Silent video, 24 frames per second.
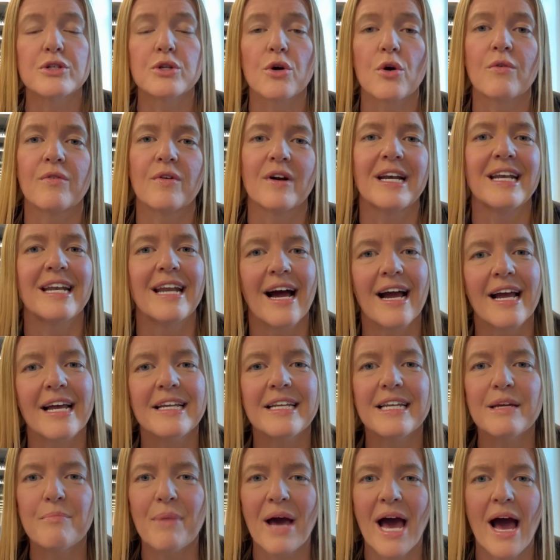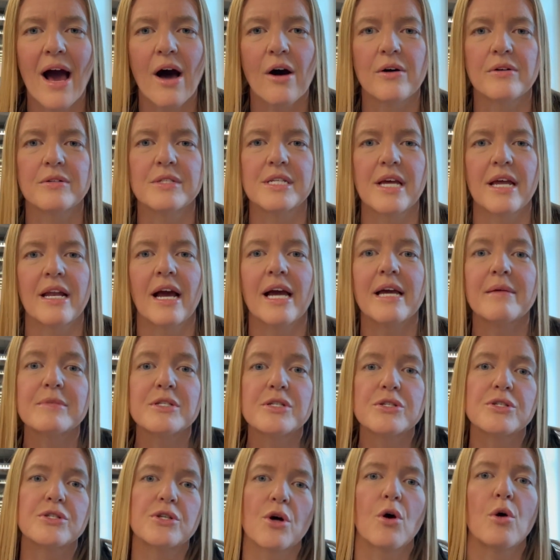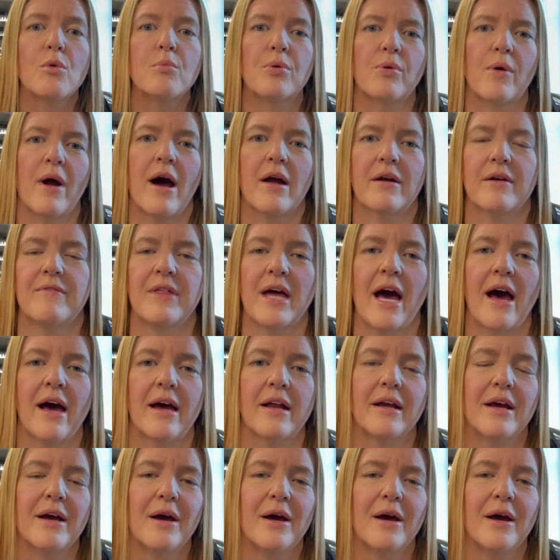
over 90 pounds and I am so proud of that.